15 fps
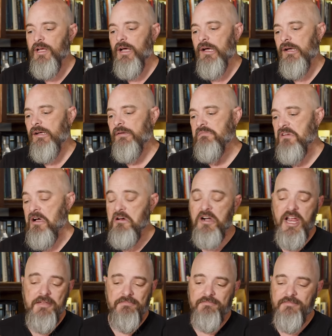um, all
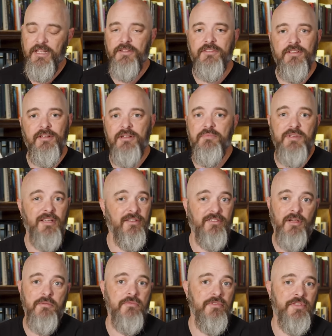right, it's going to be its
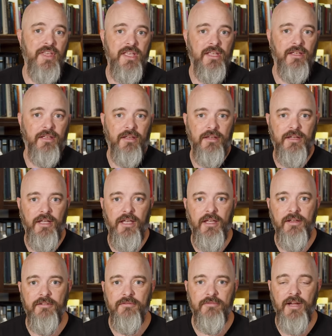own thing,
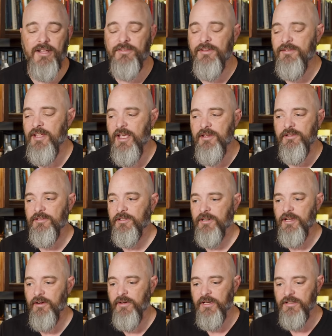and Rex and Daniel are
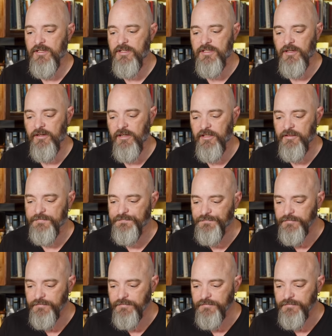going to start it.